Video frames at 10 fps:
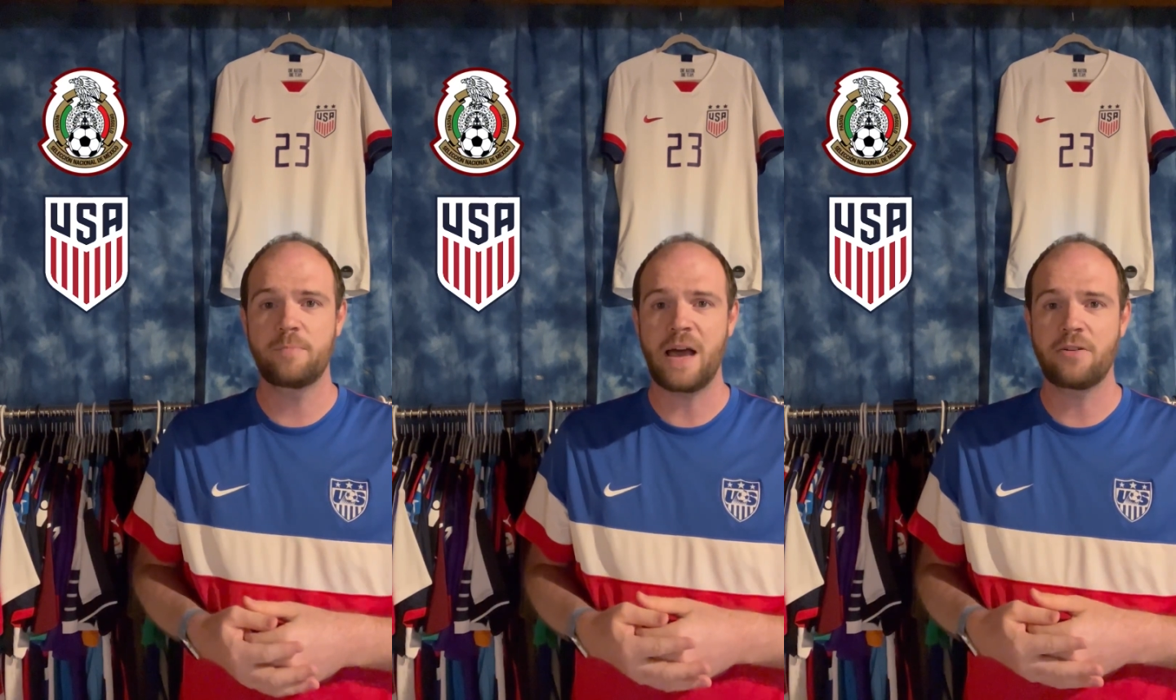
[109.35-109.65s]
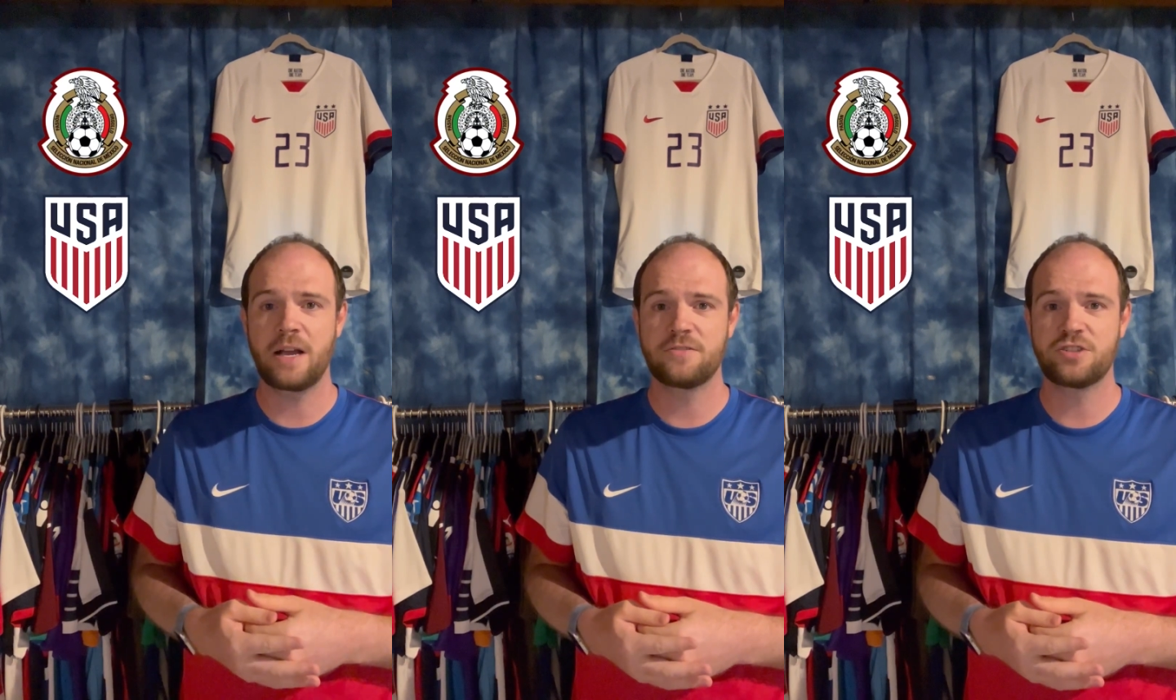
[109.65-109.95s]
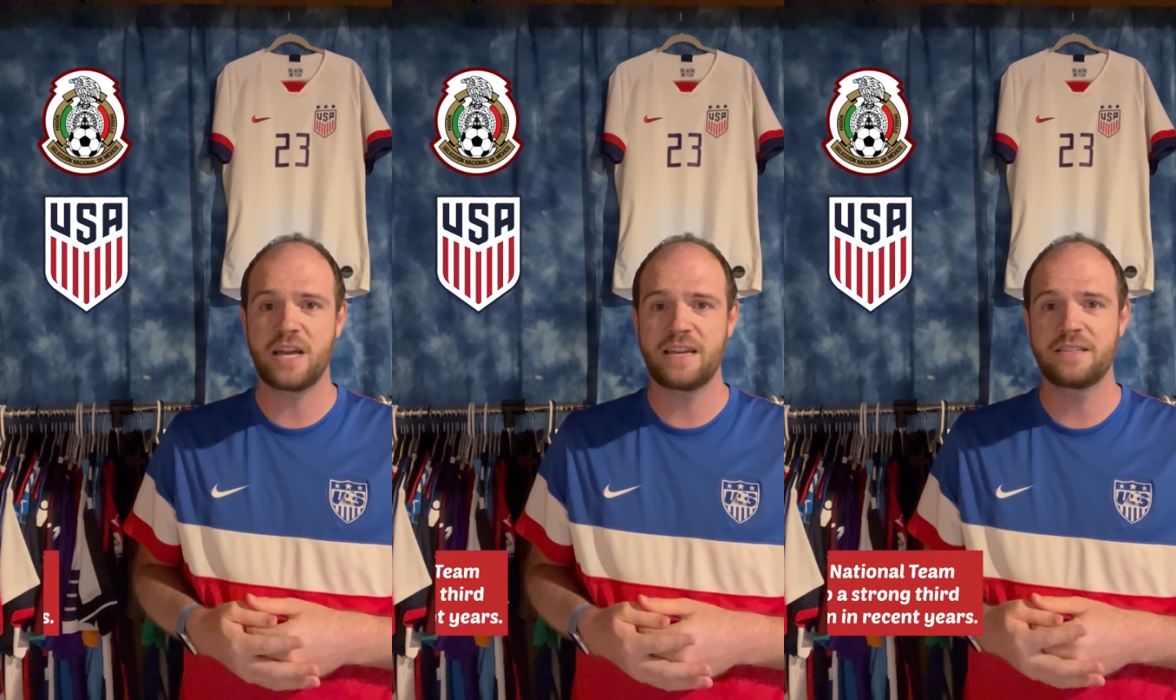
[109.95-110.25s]
powerhouse
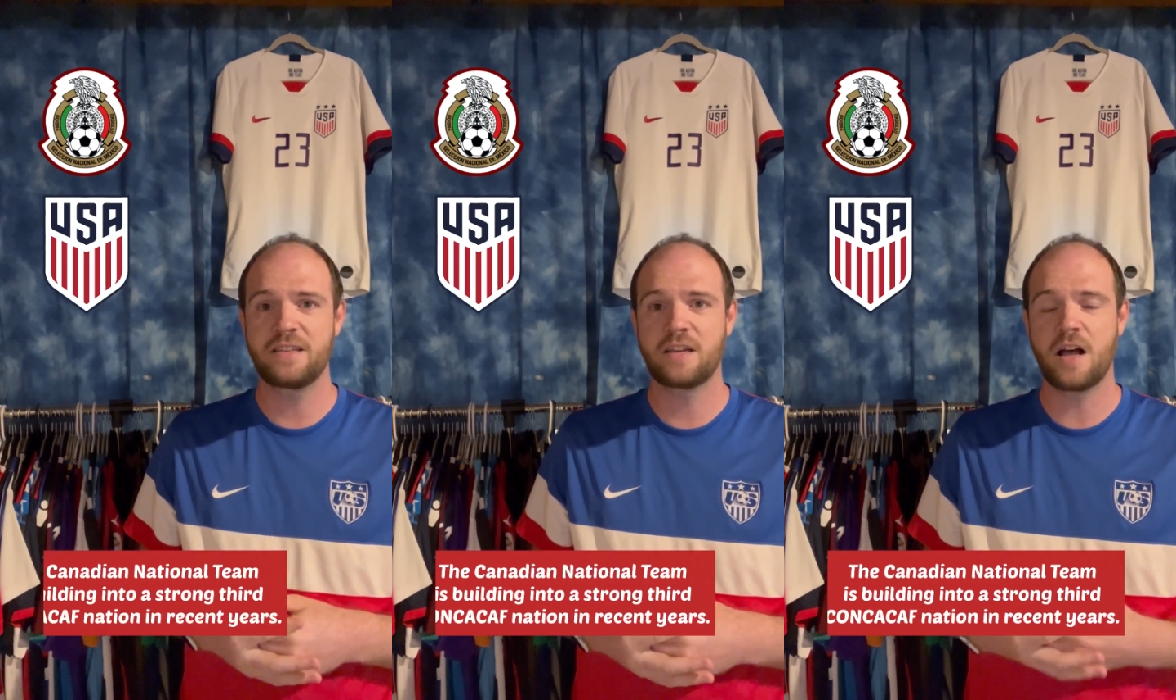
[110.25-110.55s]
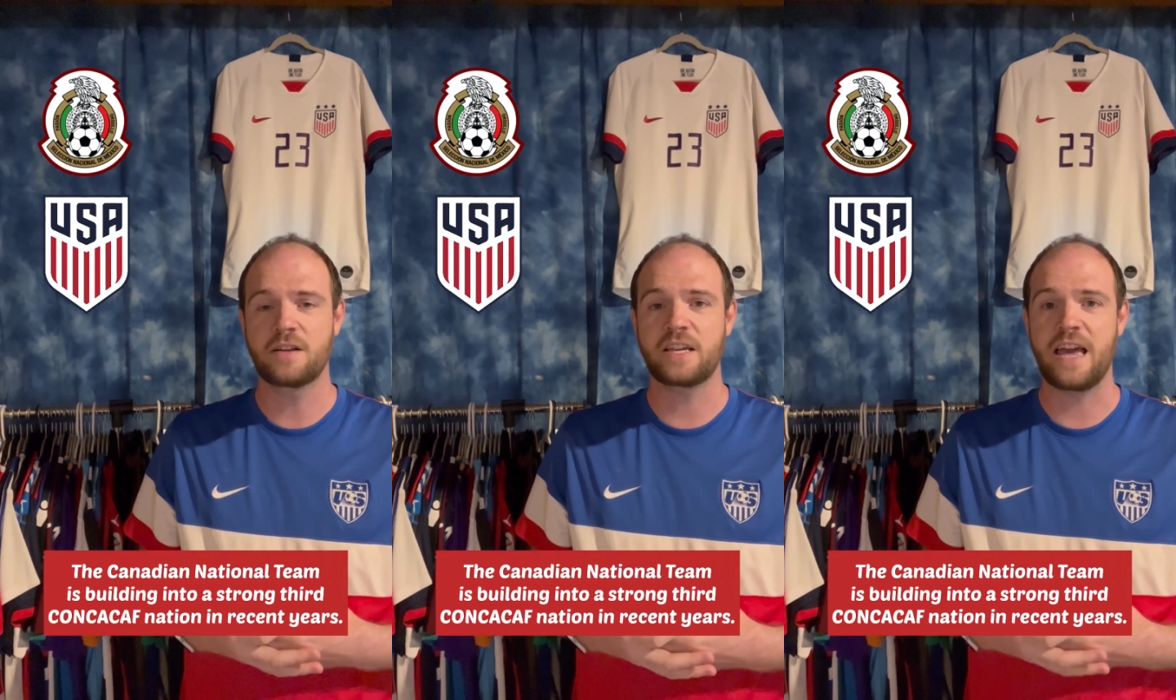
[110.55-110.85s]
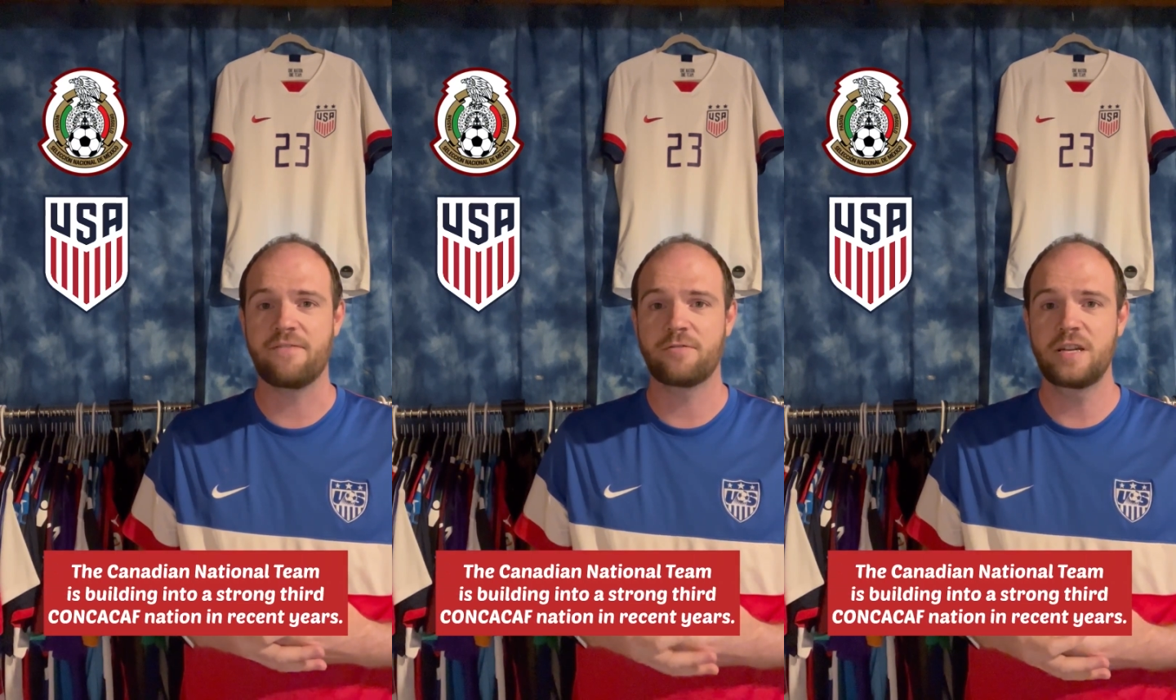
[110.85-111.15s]
giants in the
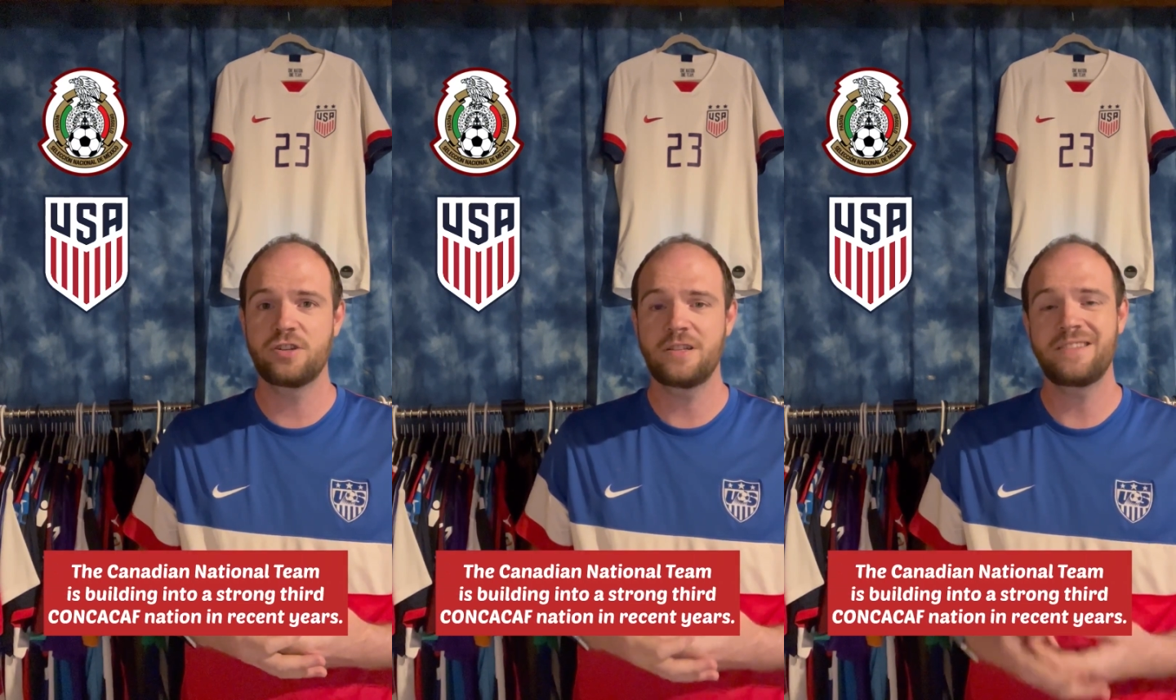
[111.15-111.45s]
CONCACAF region.